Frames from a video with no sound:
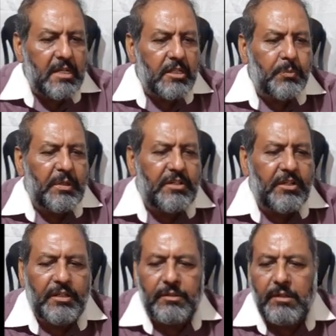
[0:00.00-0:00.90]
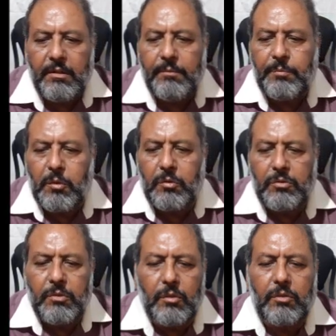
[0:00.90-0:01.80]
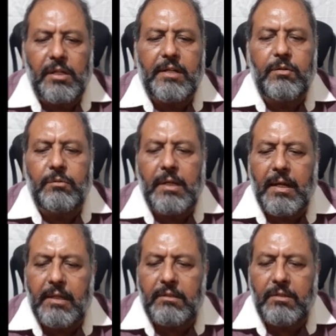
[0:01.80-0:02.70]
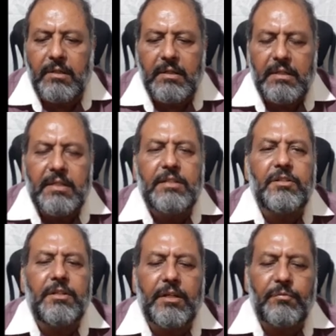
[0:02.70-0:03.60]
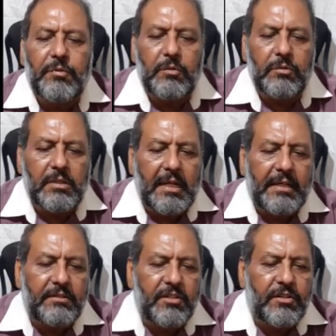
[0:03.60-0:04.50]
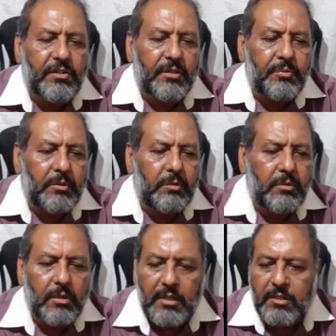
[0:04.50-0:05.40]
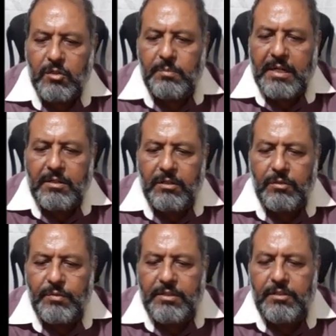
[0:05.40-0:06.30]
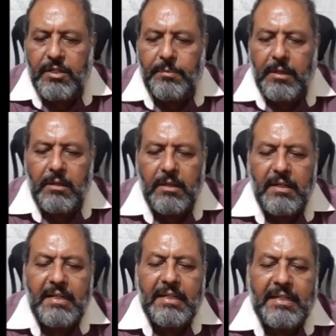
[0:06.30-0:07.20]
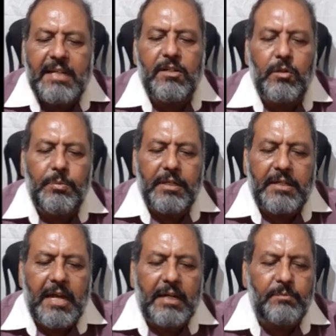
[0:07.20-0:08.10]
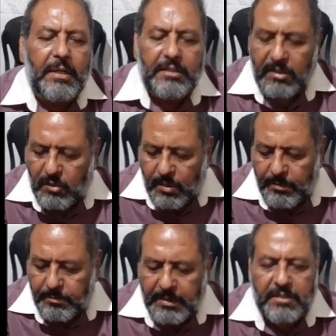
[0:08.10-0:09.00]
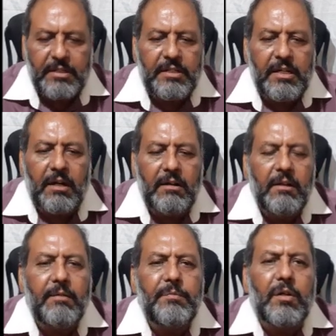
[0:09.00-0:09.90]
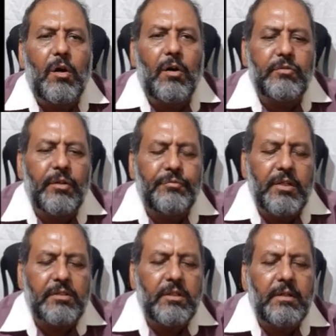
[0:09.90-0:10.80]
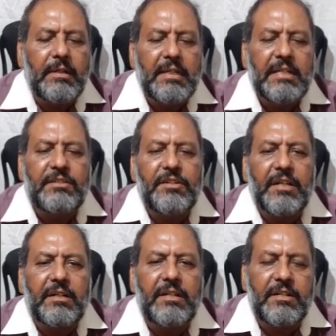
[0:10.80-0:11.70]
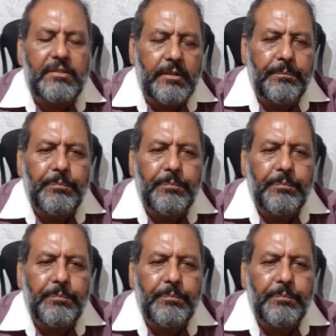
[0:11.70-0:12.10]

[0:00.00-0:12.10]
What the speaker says: Species pose no threat to the health. Acidic food like citrus fruit, tomatoes, vegetable cannot be attacked by the common bacteria because of this acidic condition.